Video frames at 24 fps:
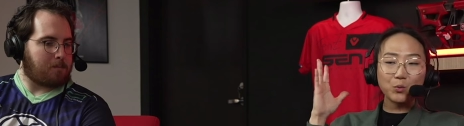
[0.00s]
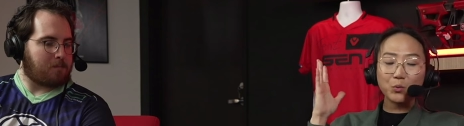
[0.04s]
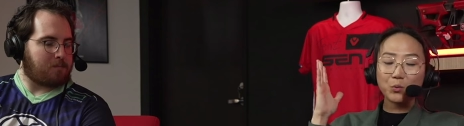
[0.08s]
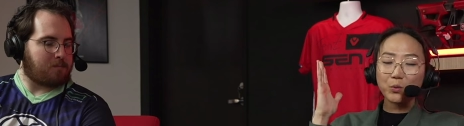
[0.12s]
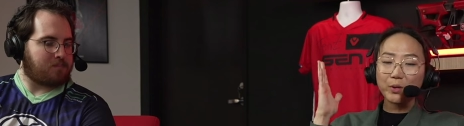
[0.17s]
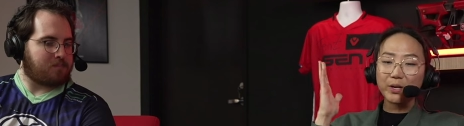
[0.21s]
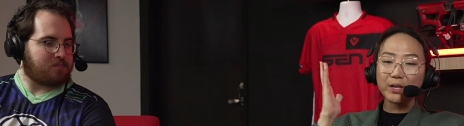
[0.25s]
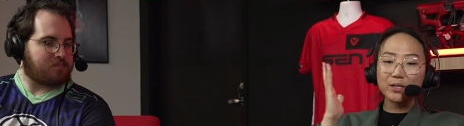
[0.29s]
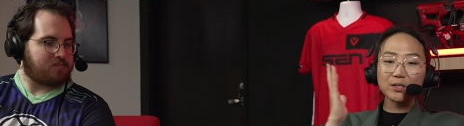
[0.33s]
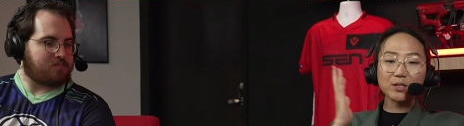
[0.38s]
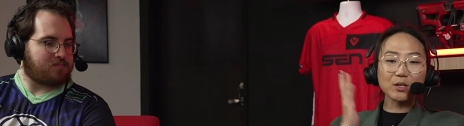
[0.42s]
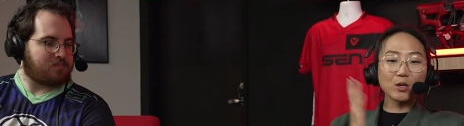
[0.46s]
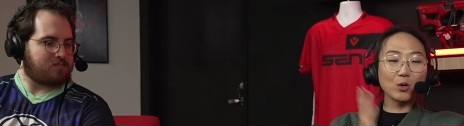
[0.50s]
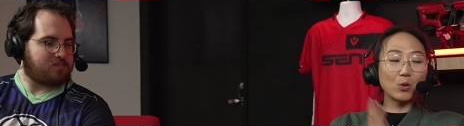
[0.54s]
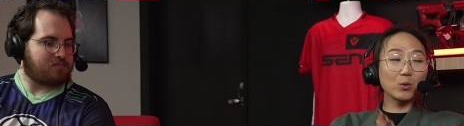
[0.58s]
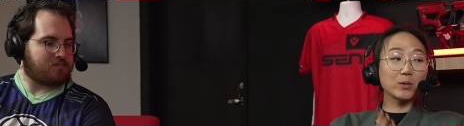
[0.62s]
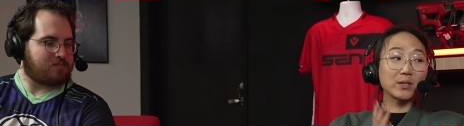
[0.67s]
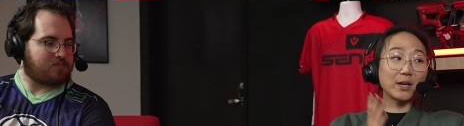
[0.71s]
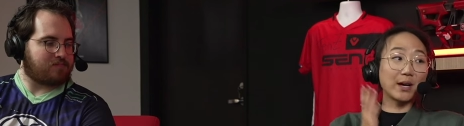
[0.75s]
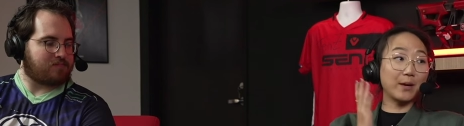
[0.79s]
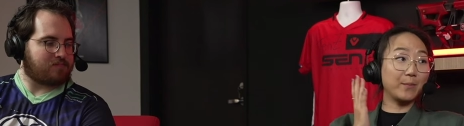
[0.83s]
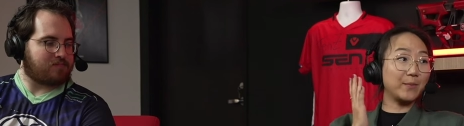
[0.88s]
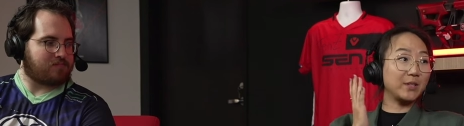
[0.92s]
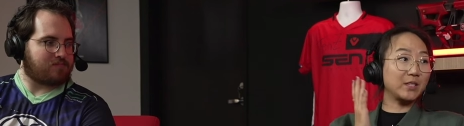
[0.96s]
Speaker 1: when it's go
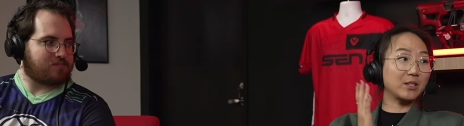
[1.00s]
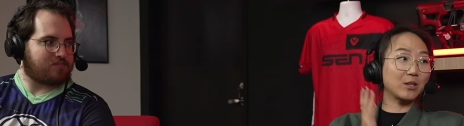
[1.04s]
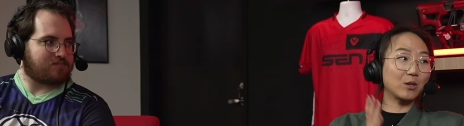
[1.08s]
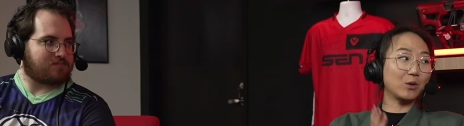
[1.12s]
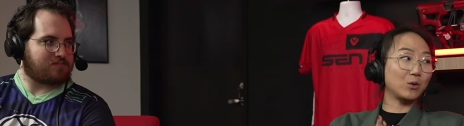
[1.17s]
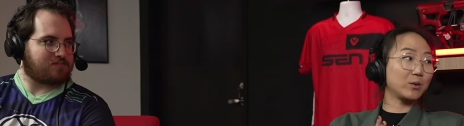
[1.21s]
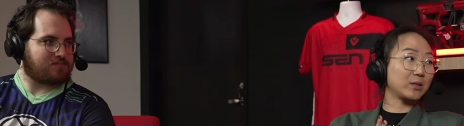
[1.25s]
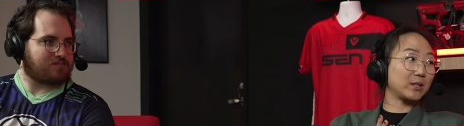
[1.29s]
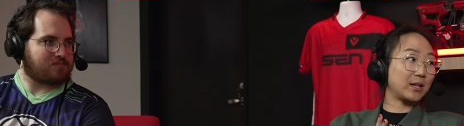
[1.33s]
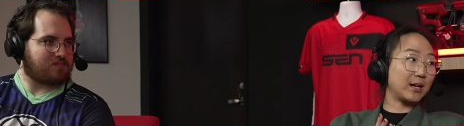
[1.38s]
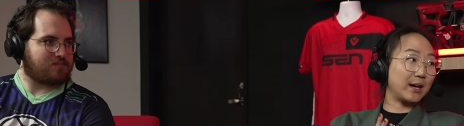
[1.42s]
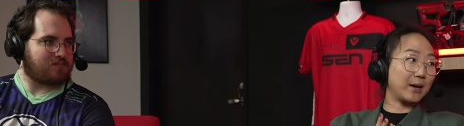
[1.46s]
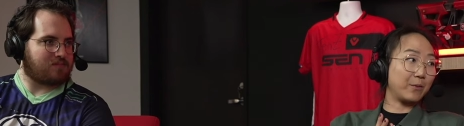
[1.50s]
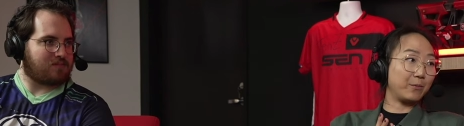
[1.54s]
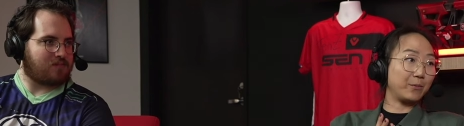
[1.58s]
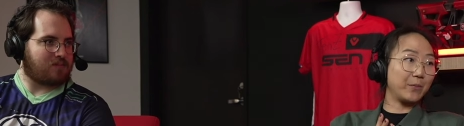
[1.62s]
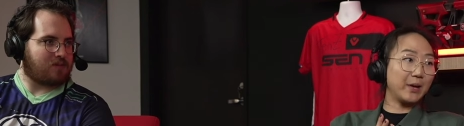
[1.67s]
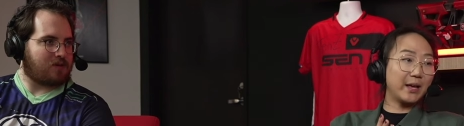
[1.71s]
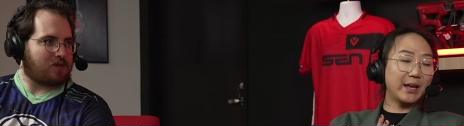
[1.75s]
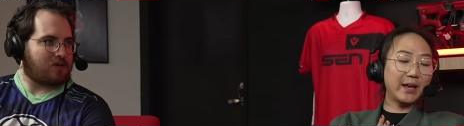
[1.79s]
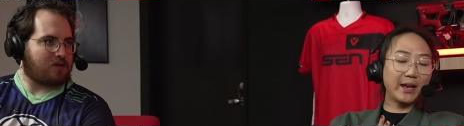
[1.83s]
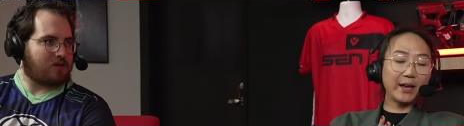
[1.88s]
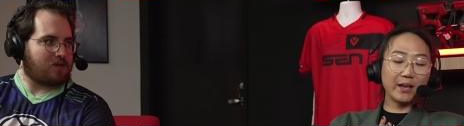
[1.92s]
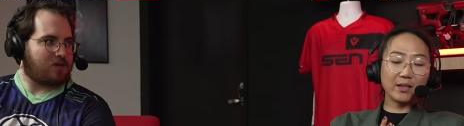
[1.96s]
time, it's go time.
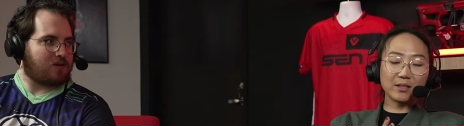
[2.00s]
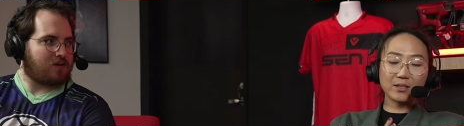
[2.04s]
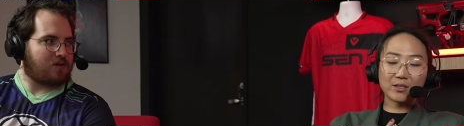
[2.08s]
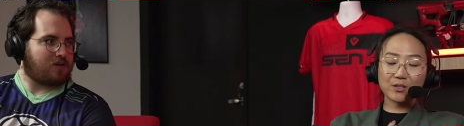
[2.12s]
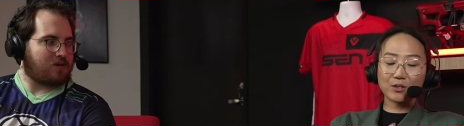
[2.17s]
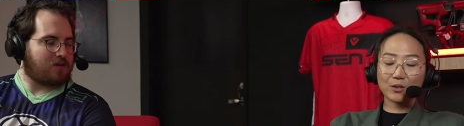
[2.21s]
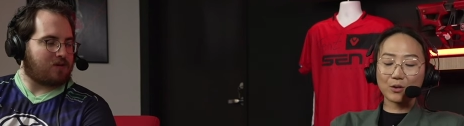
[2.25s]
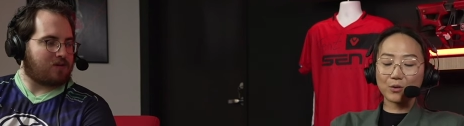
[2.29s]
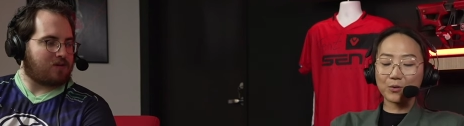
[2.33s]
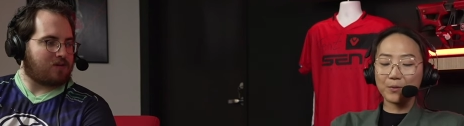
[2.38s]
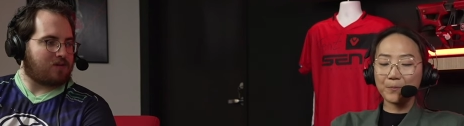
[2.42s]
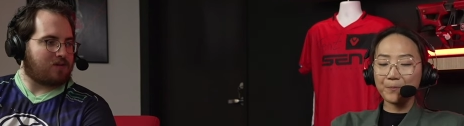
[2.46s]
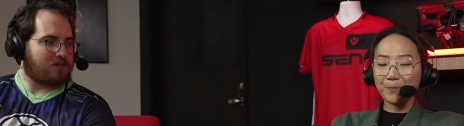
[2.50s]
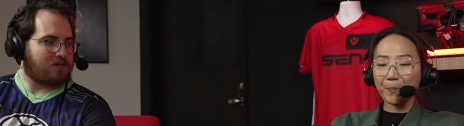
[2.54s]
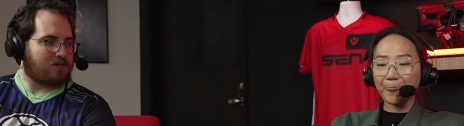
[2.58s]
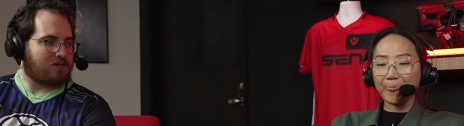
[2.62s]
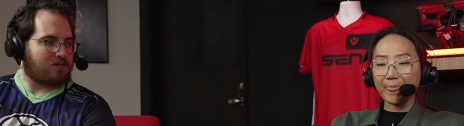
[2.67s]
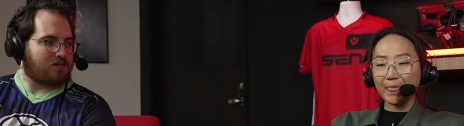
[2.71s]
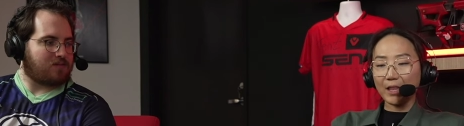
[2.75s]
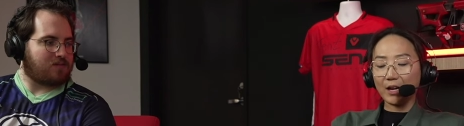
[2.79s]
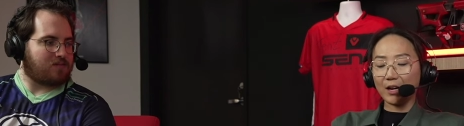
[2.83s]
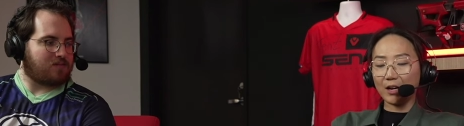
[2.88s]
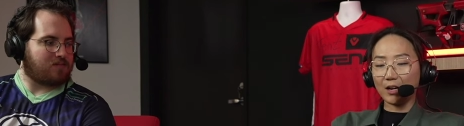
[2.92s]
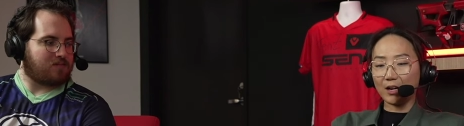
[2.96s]
Yeah. And so
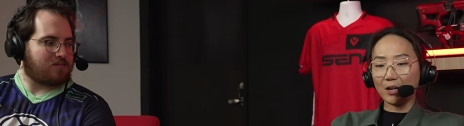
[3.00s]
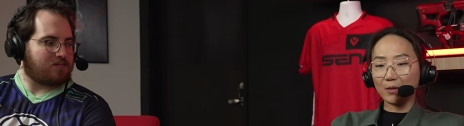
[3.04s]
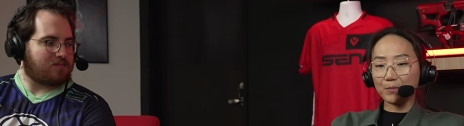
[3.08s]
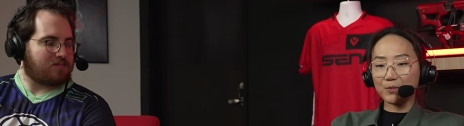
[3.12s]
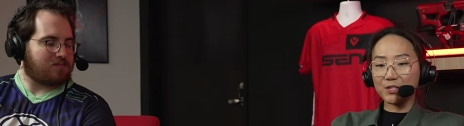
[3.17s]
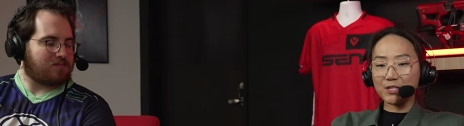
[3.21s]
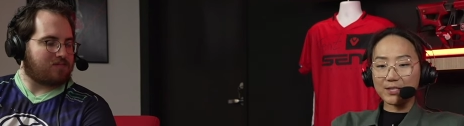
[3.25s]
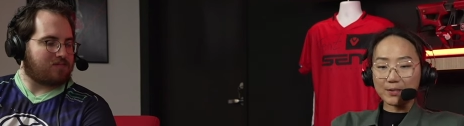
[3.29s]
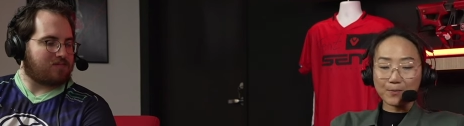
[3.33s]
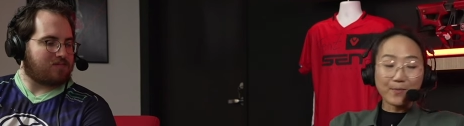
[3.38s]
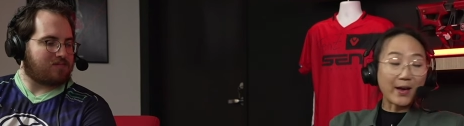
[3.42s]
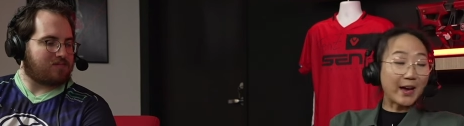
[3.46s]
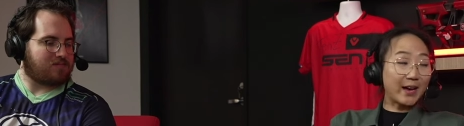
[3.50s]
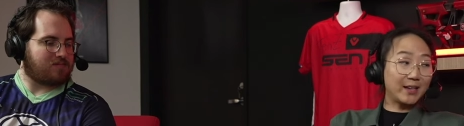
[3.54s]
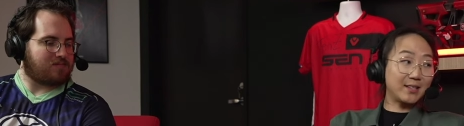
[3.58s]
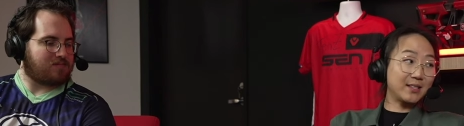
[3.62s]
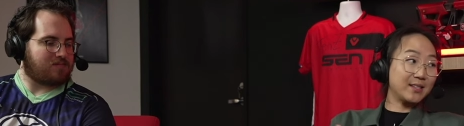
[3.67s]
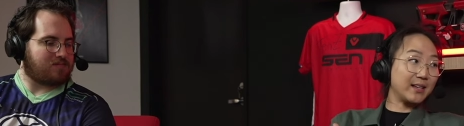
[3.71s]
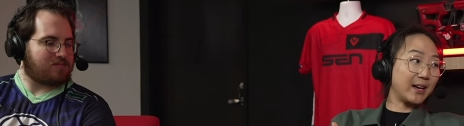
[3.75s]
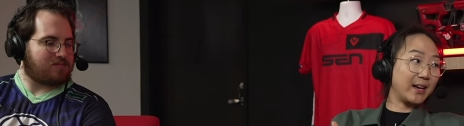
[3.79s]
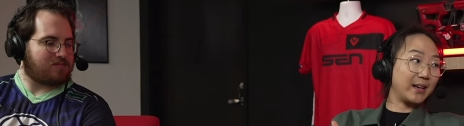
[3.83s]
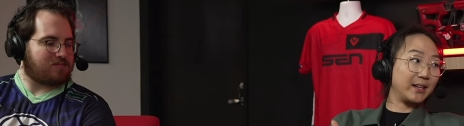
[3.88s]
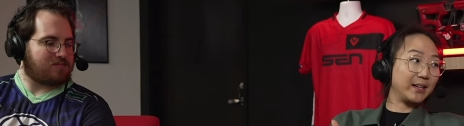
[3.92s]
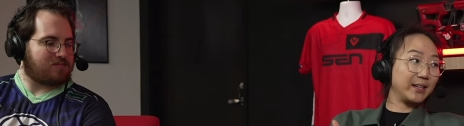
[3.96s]
um, Sim has
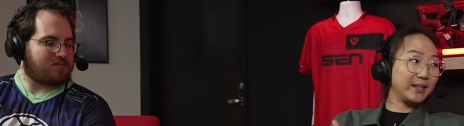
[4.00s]
that.